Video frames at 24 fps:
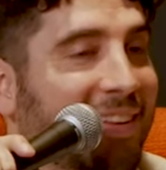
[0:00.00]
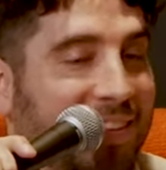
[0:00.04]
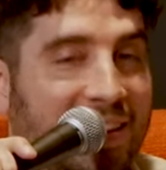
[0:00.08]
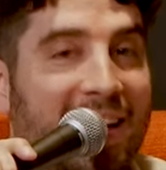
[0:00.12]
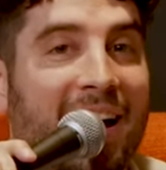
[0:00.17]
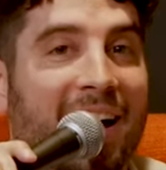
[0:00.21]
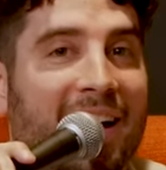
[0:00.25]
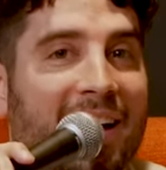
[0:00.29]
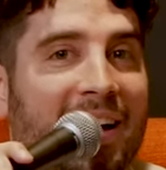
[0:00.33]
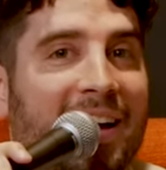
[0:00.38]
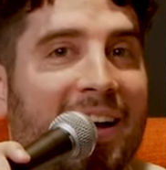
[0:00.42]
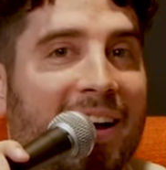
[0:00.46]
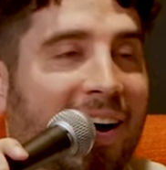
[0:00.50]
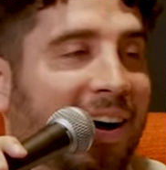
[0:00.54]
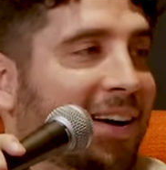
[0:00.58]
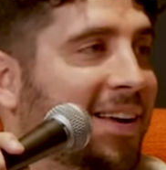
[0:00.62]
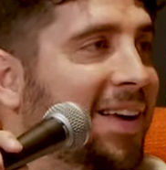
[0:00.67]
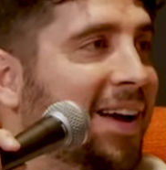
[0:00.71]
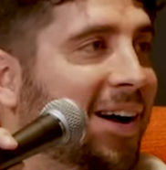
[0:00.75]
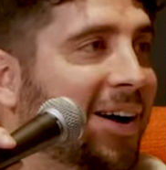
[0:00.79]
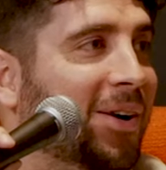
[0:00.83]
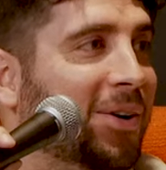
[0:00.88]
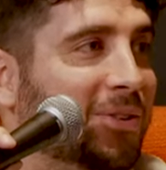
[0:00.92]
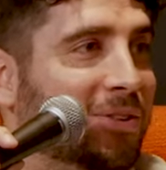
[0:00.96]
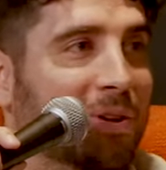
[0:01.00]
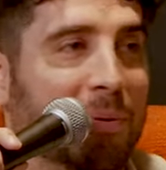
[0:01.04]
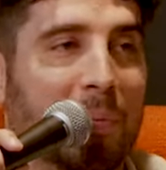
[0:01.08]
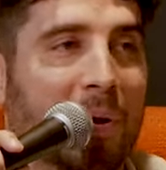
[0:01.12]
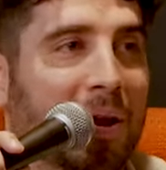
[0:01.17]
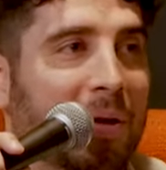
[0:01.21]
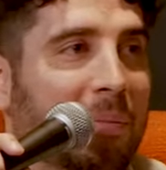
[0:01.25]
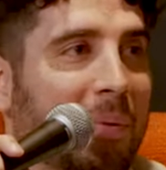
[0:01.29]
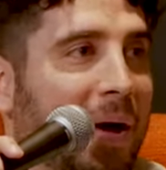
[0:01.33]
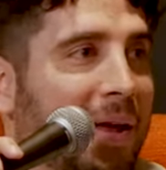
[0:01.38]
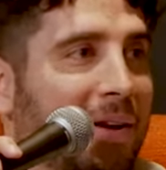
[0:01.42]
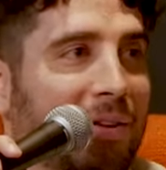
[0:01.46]
Yeah. This buddy
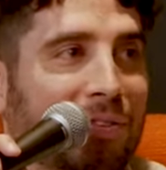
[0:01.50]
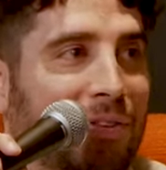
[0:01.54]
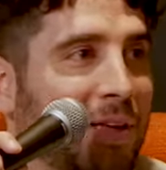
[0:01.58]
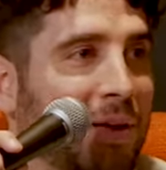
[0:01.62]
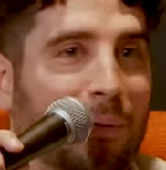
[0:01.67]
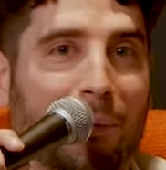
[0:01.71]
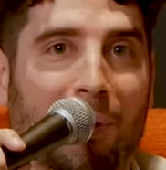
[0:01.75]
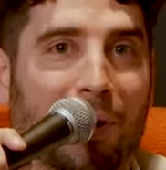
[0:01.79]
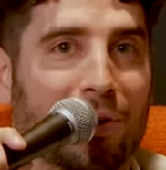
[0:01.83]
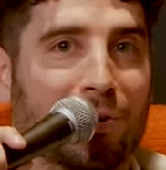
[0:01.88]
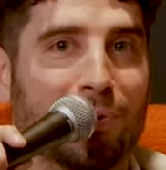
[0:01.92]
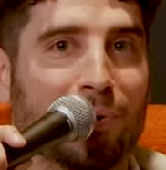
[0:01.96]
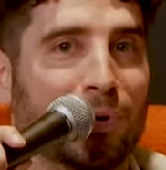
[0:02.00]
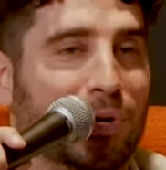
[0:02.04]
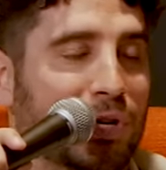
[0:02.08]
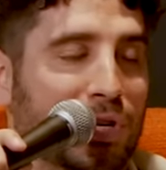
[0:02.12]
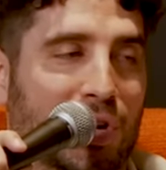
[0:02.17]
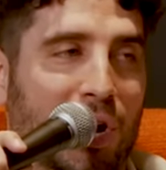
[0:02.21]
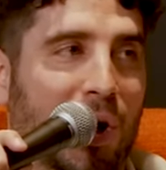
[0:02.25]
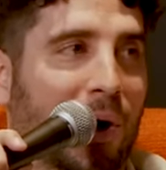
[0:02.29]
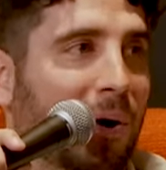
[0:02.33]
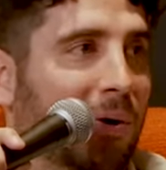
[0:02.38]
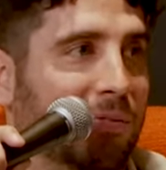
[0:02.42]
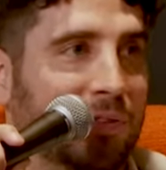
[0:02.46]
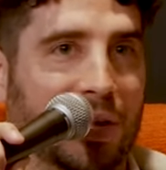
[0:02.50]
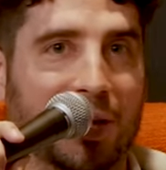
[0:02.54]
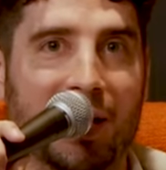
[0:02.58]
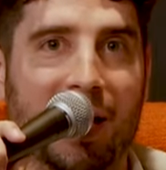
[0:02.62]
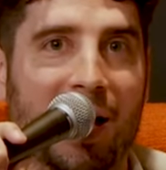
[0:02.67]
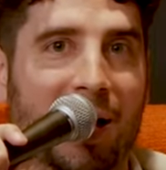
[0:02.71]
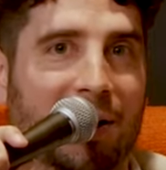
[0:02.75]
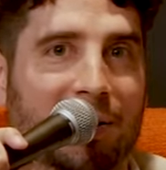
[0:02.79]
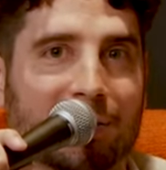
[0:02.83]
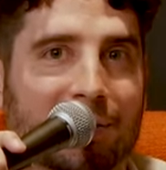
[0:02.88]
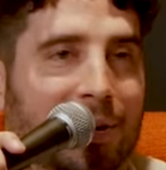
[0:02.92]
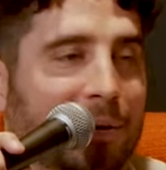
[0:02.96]
of mine is that you want to do a show? I was like,
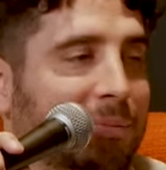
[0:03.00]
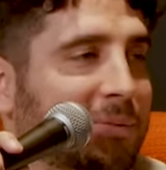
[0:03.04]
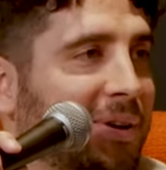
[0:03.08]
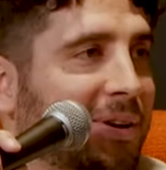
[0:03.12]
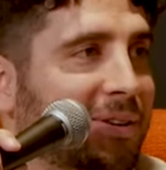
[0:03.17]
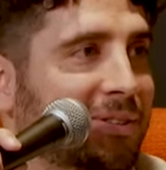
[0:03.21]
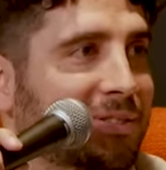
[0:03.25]
yeah, I'll come now.